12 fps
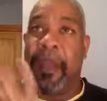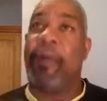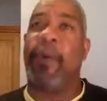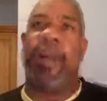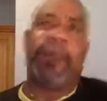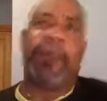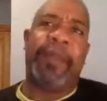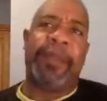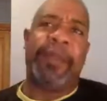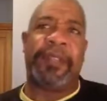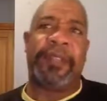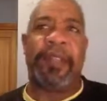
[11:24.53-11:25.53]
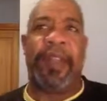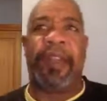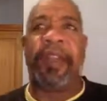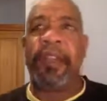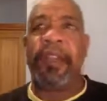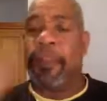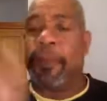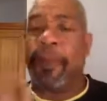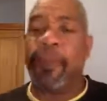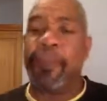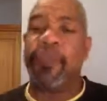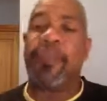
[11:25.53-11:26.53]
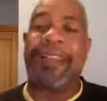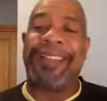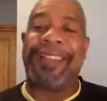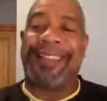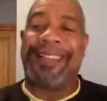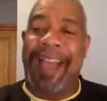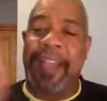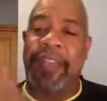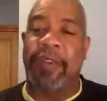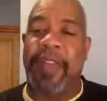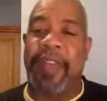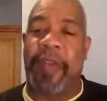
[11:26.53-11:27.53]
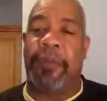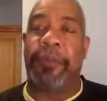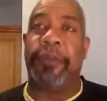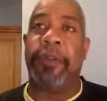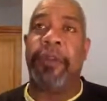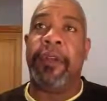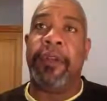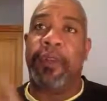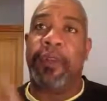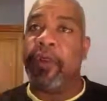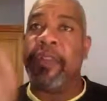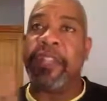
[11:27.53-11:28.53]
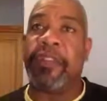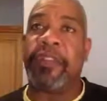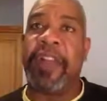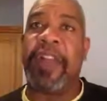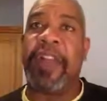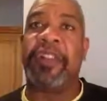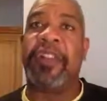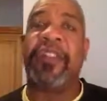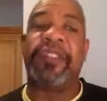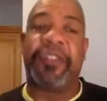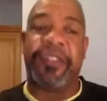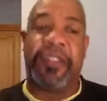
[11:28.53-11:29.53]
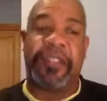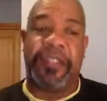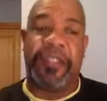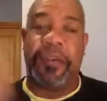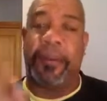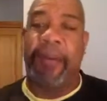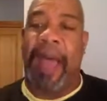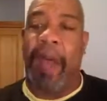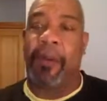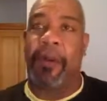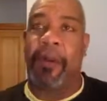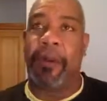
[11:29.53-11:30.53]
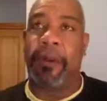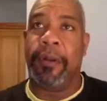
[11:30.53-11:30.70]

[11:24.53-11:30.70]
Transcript: What makes me say that? So the person who tries to knock you down, the only reason they're knocking you down is because they see your power.